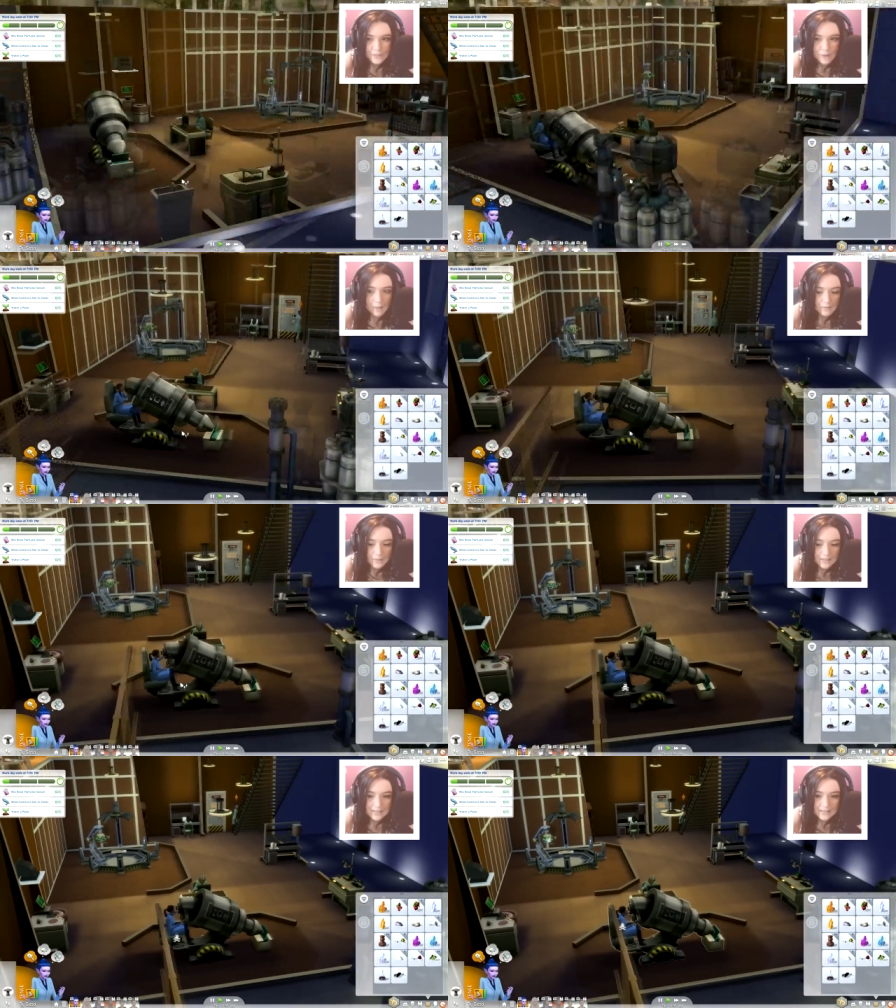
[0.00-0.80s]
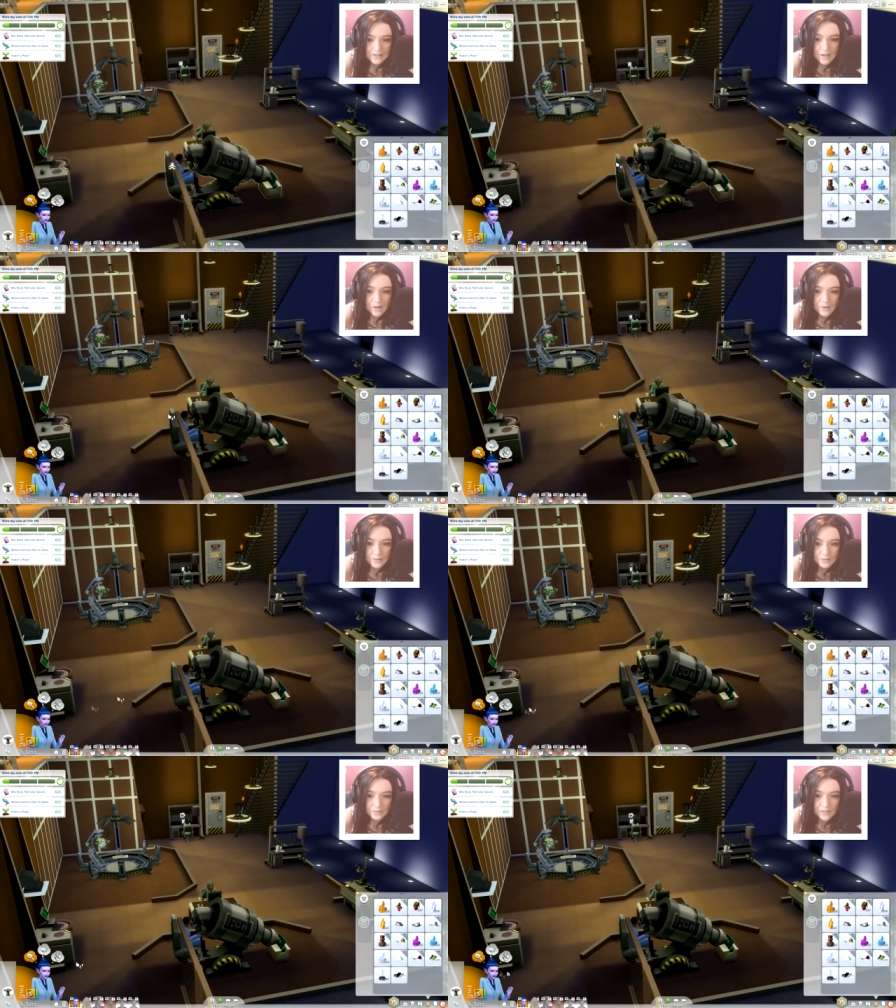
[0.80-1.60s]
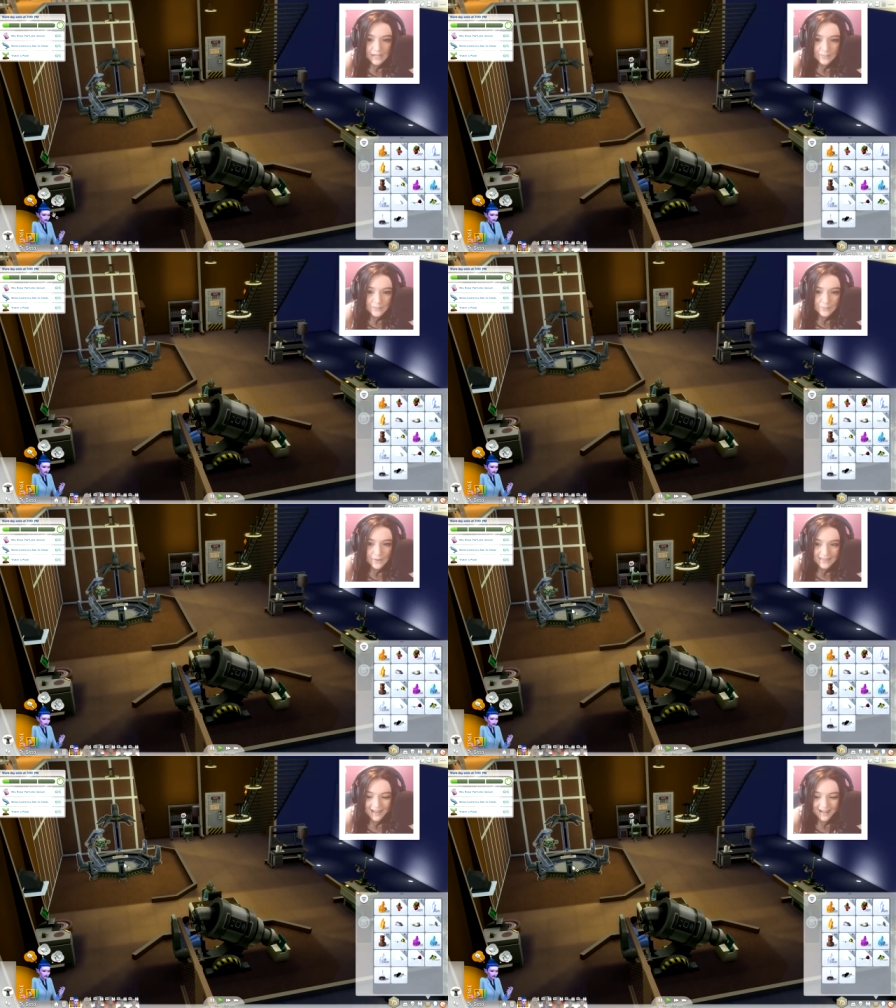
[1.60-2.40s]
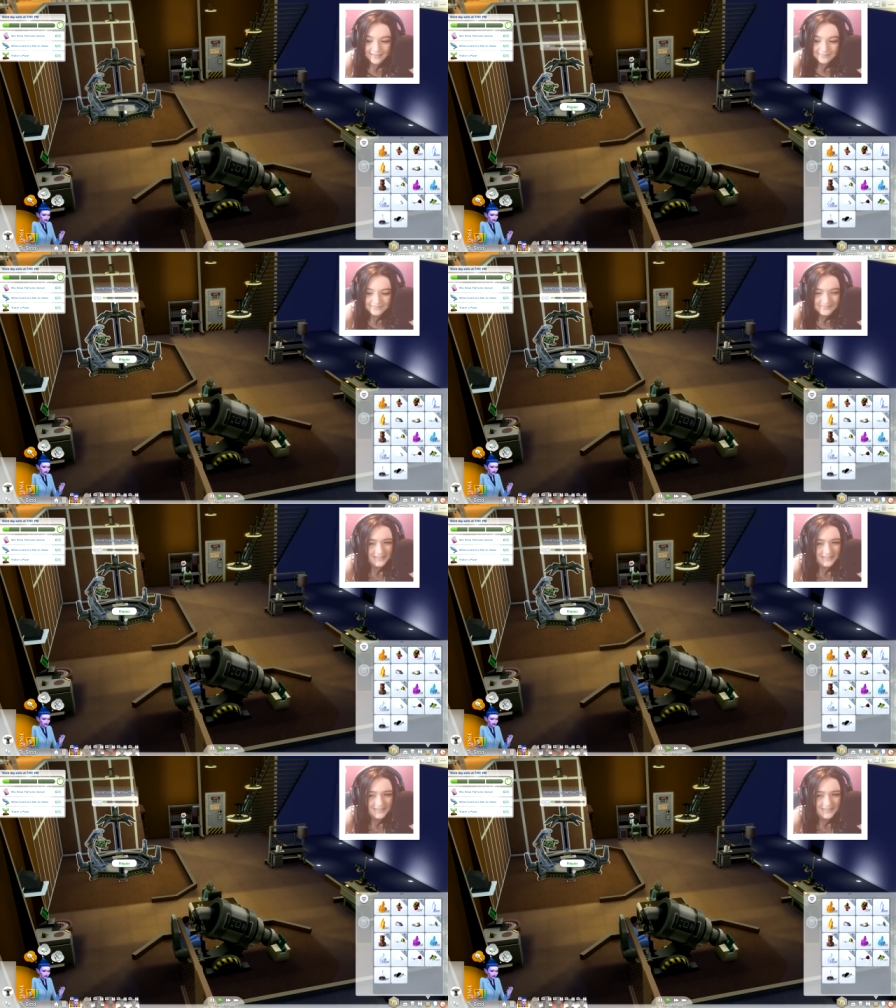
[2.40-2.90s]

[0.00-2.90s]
That's probably what it is. No, great, we broke that.